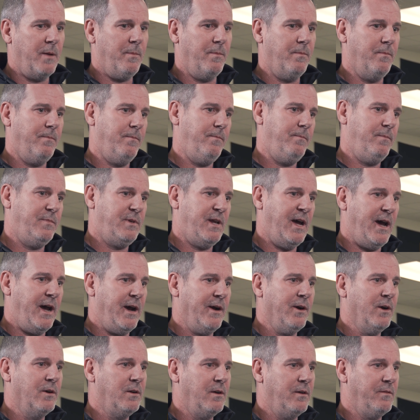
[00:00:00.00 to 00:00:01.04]
got
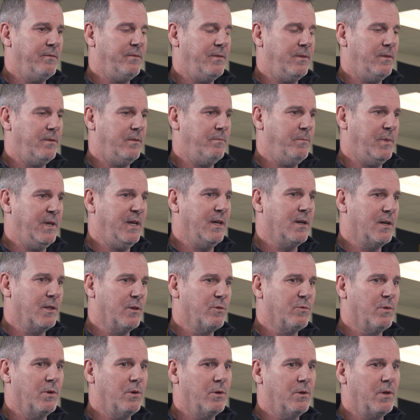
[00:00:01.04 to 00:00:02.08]
tired of being on
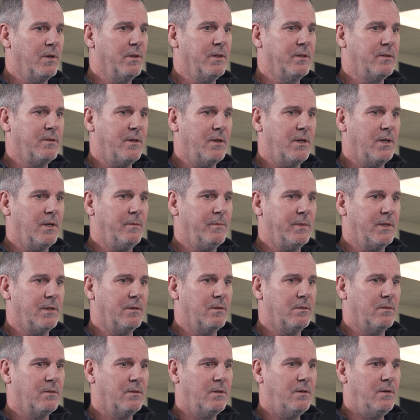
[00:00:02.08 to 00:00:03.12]
the road all the time
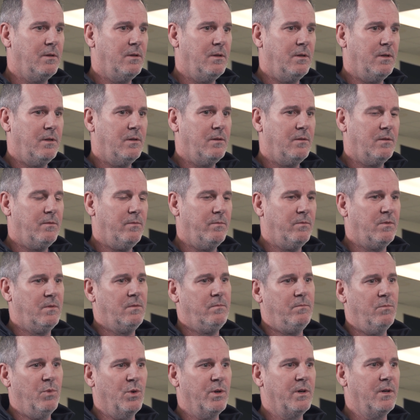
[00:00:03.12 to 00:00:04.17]
and
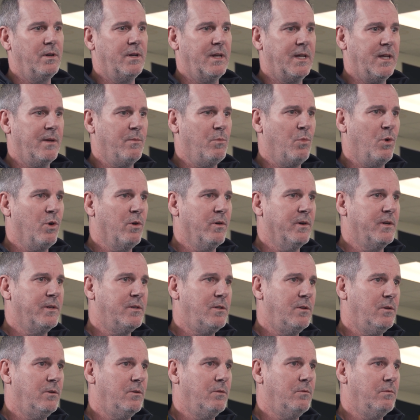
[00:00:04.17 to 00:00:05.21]
wanted to get more
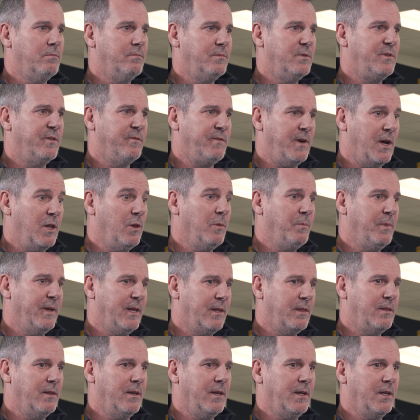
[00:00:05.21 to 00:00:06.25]
into
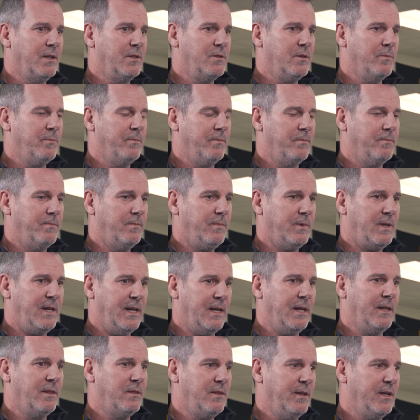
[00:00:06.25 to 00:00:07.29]
developing things and
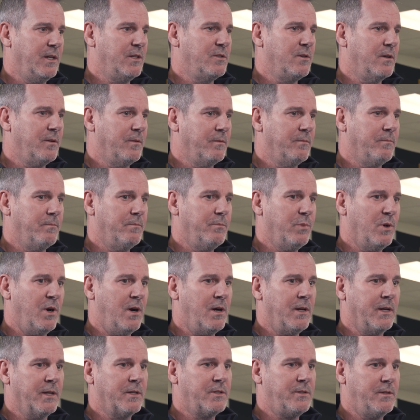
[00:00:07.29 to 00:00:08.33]
getting things on
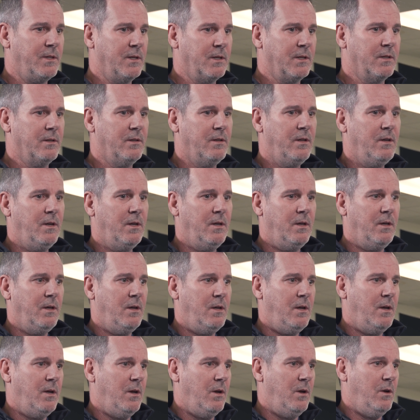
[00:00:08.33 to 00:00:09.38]
products that
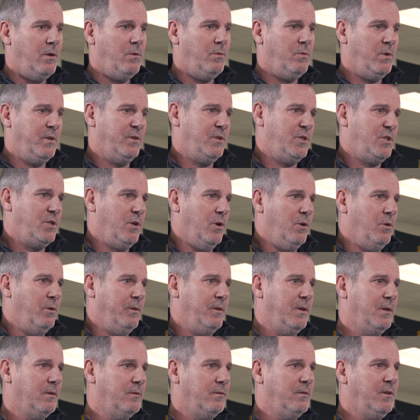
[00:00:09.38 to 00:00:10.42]
would show
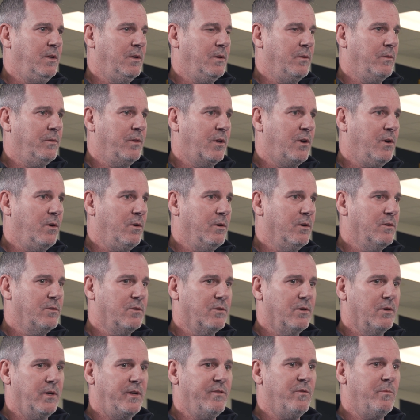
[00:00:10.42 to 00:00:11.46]
that, you know, the
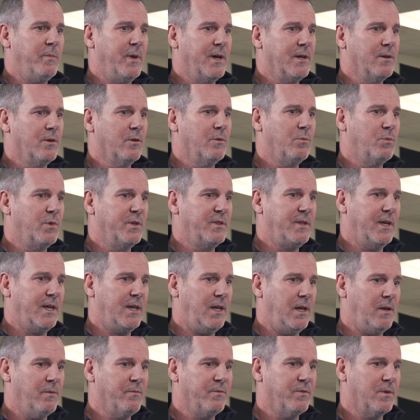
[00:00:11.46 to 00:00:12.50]
cars are even better than what they
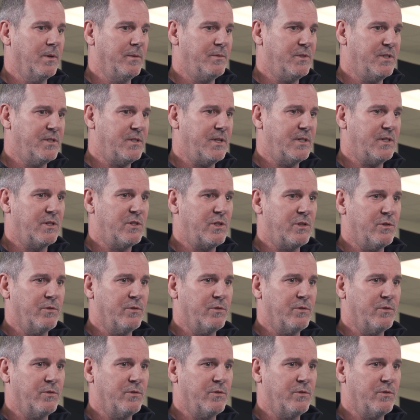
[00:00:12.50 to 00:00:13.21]
came from just as a